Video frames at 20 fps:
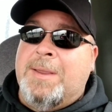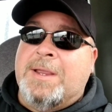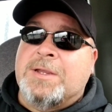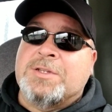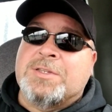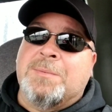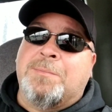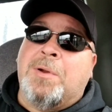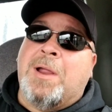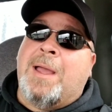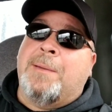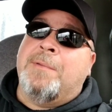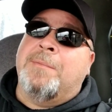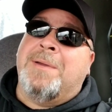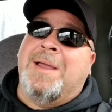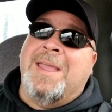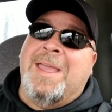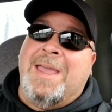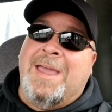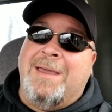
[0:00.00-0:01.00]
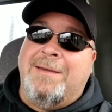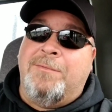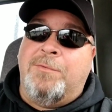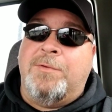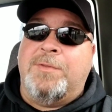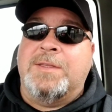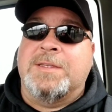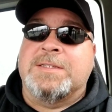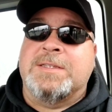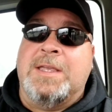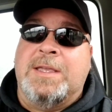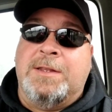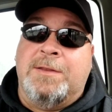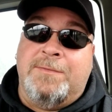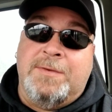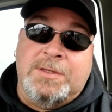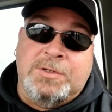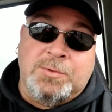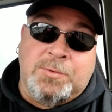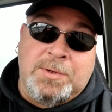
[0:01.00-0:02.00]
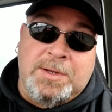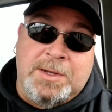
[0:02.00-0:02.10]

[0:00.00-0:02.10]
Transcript: here's the problem I have with this individual